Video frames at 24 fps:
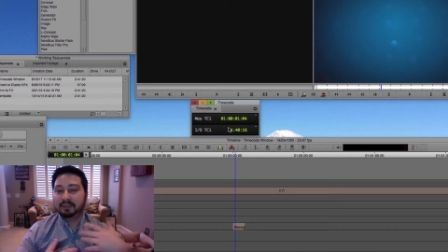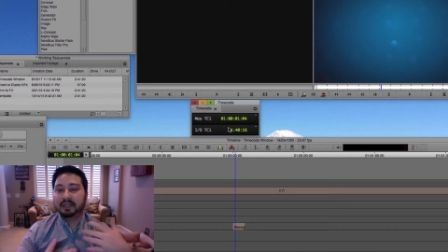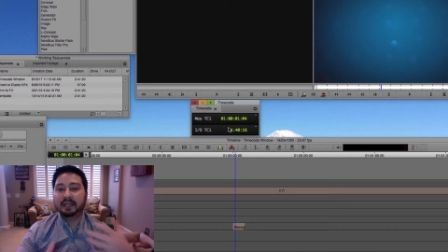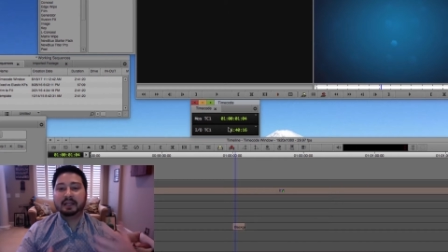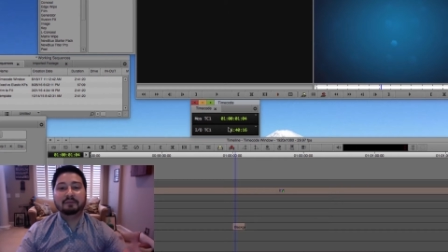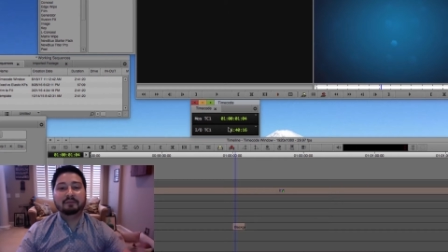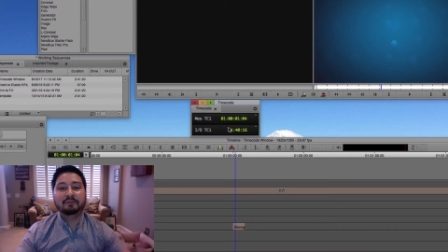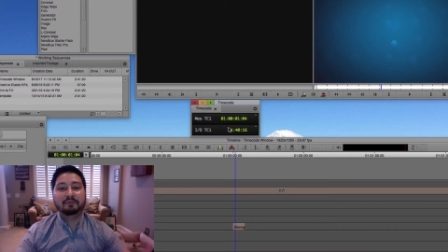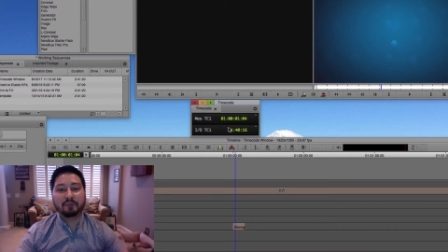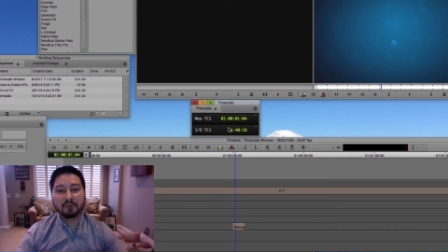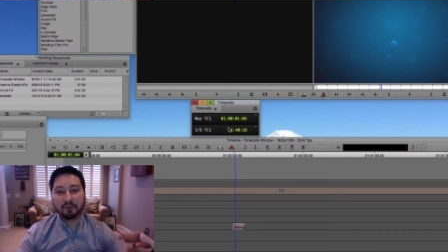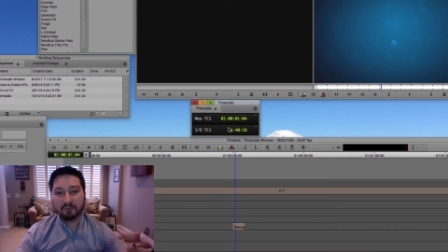
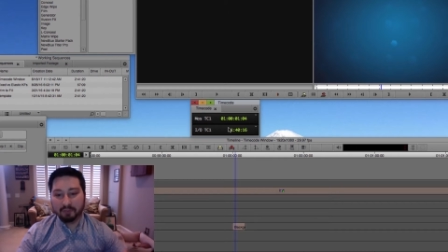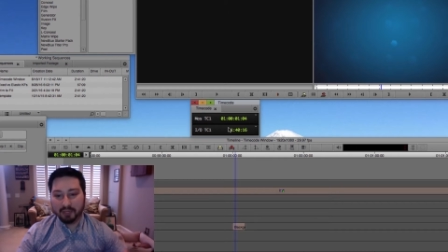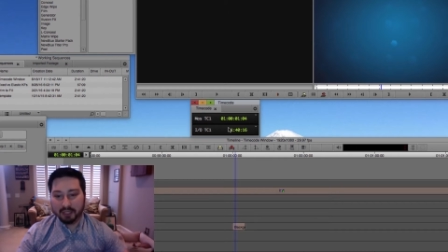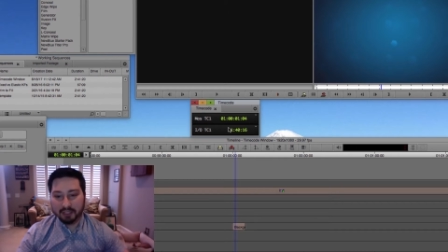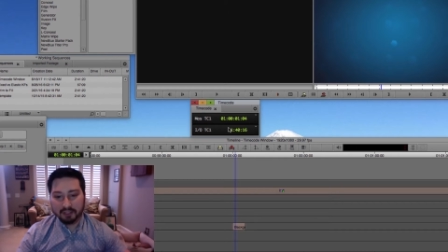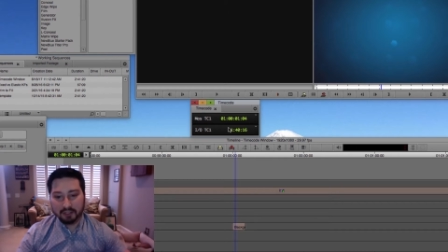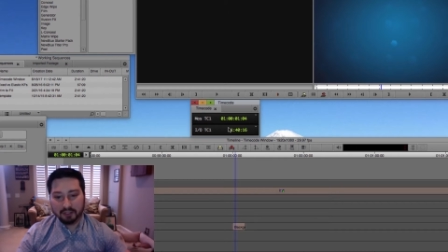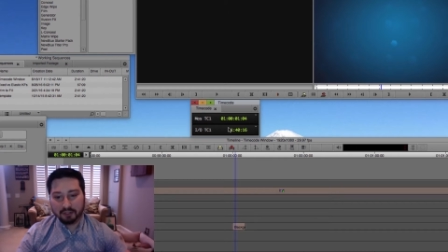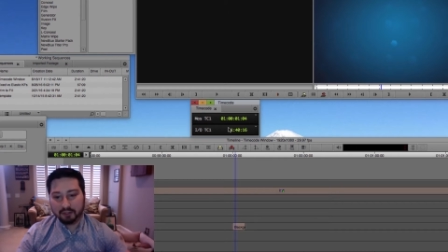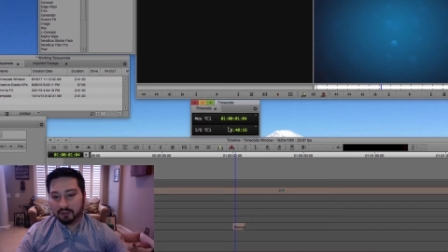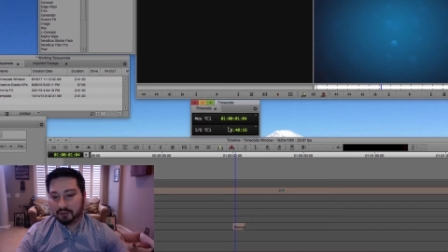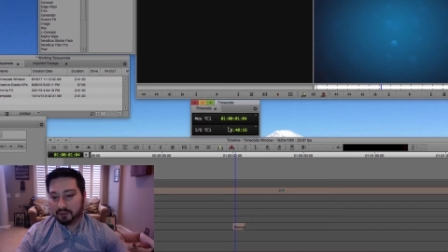
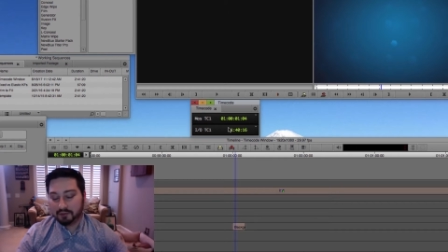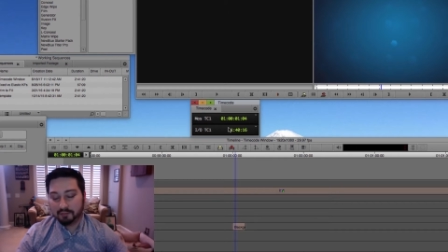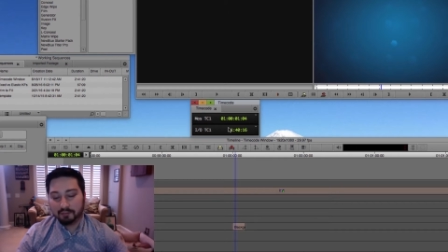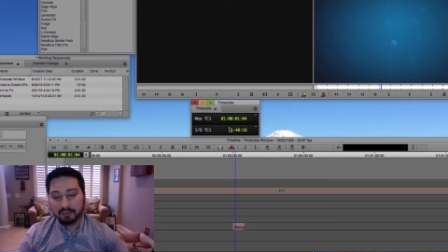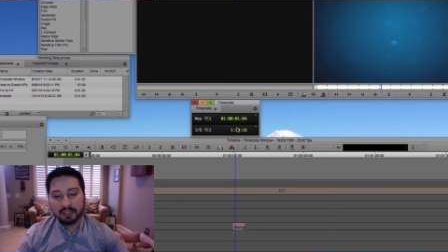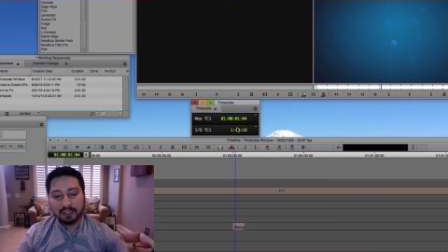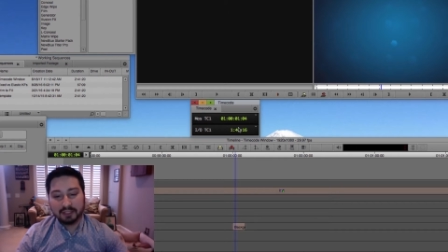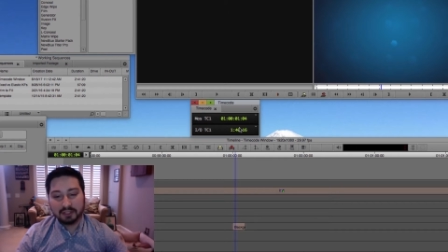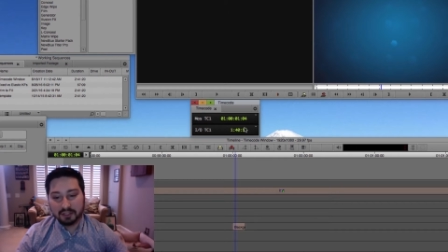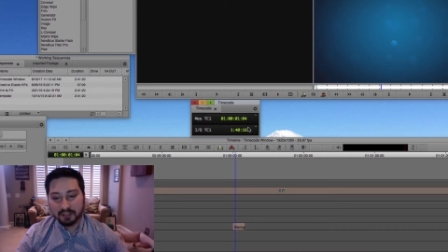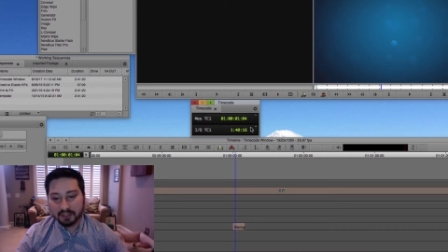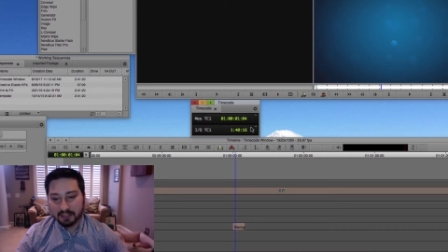information. Yours
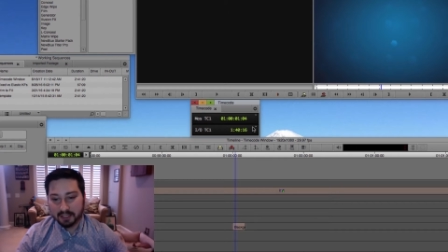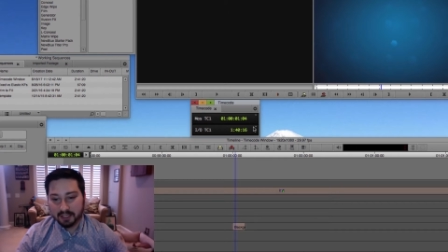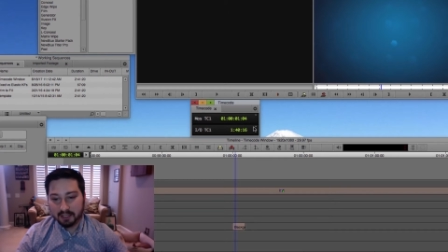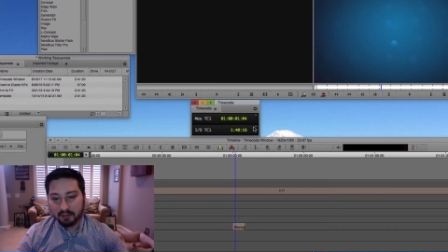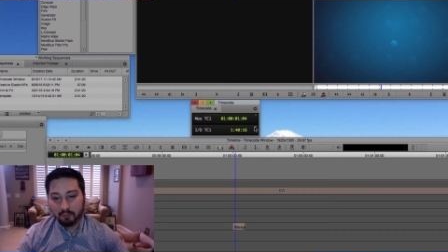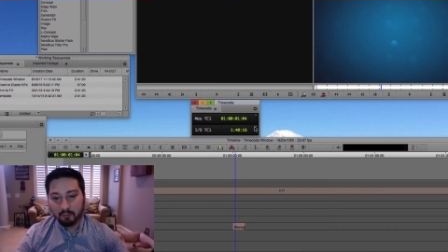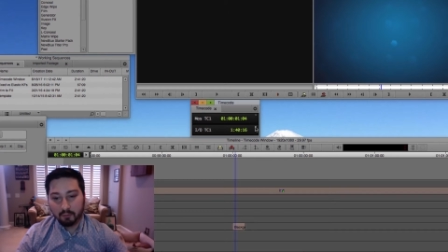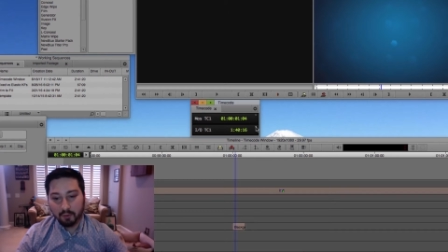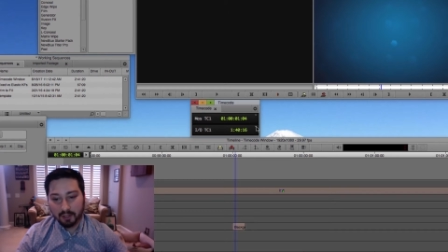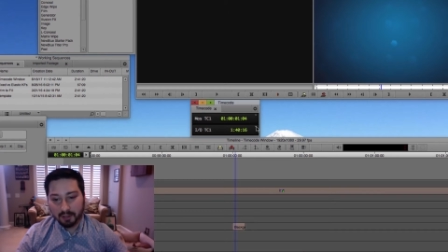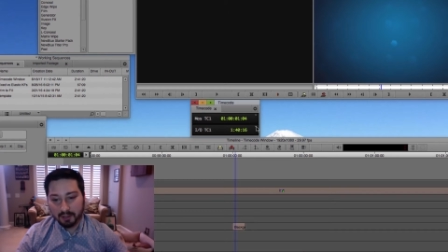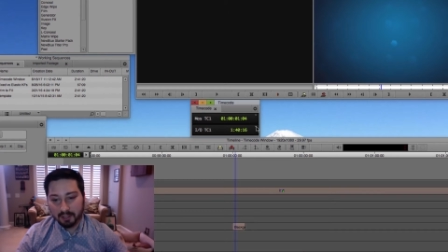might just say
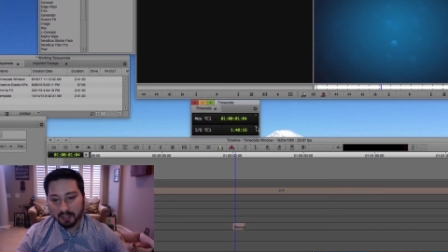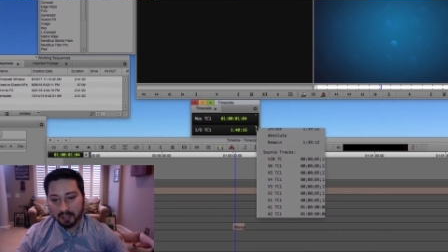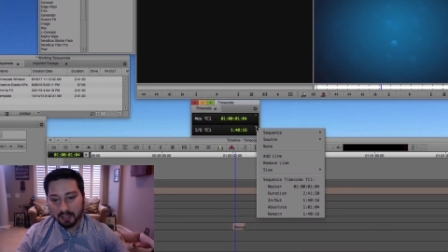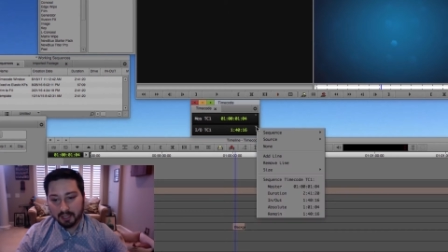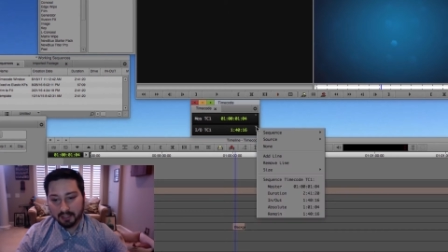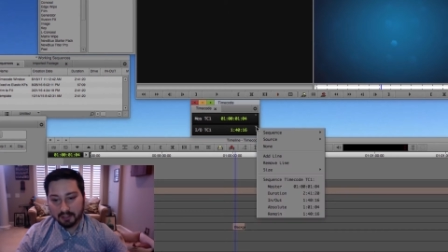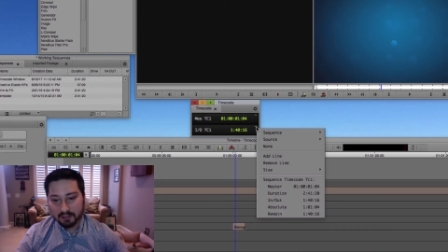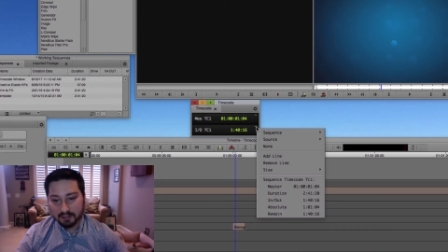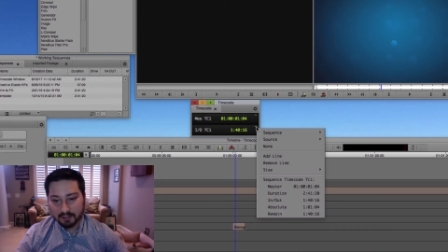one line.